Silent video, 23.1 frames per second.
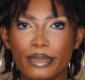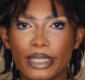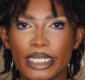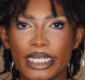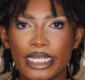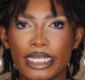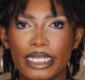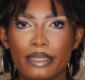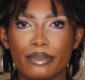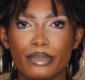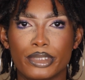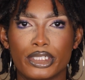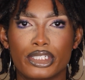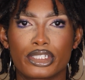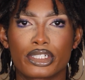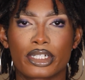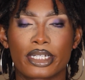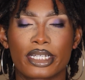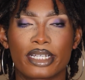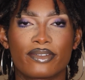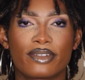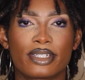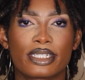me. Be sure to
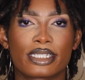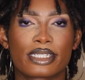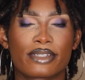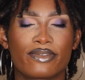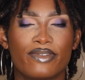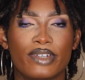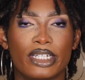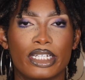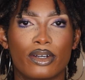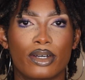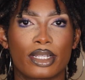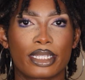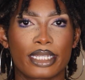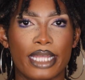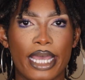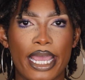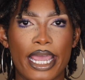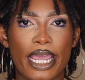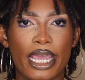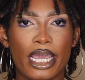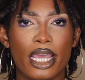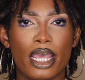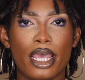give this video a
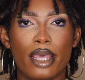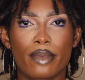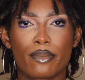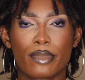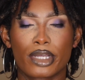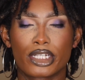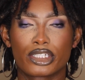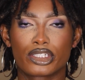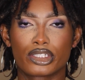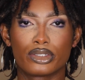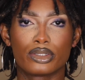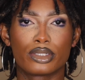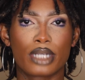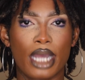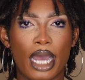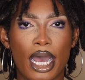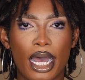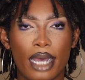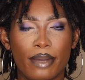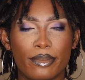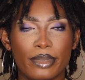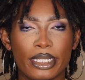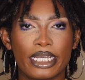like. Make sure you
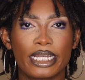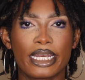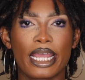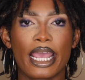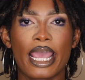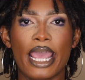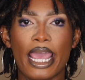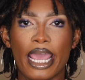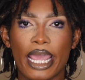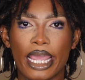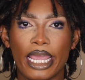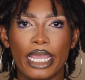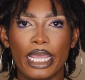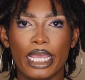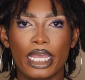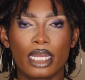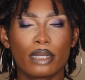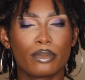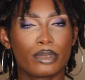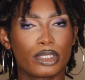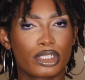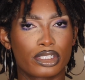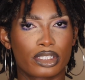comment.
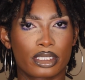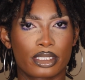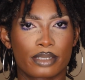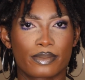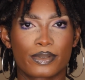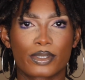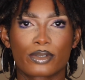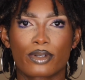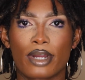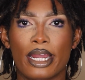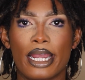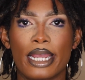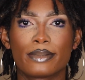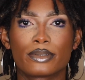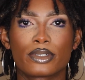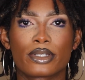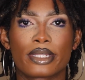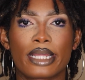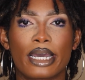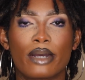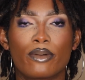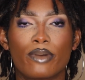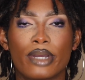And be sure to subscribe so
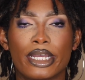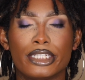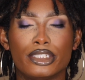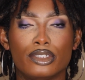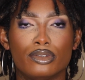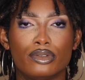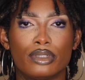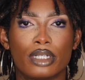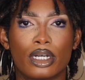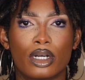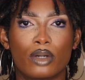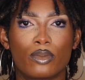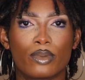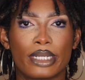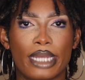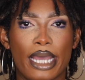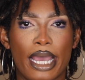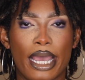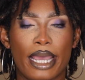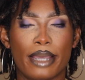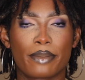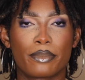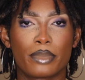that way you know when
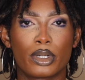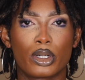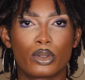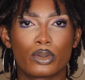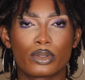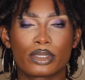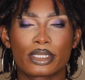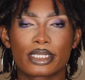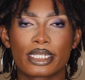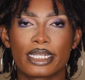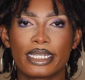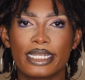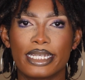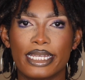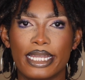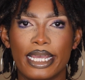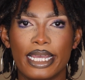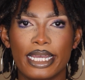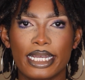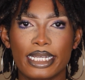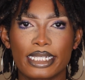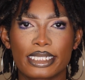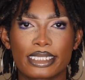I post
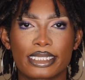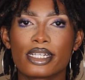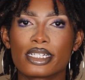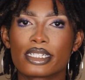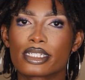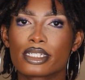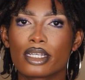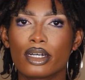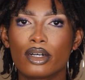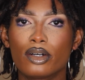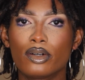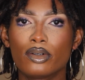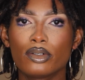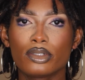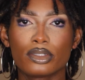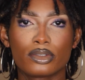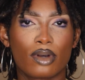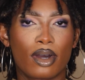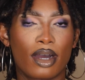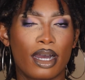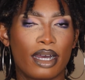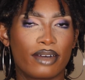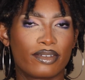next. So you
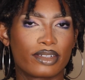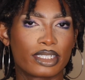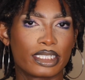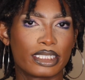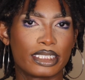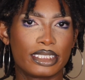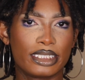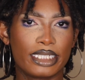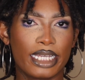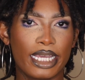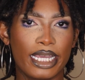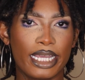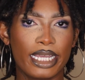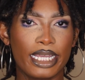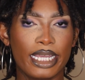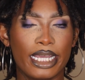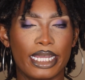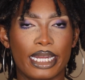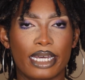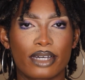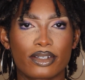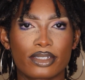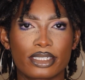all have a good day
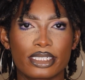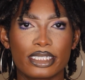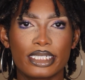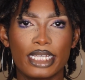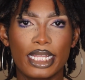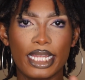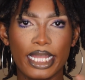and I'll see you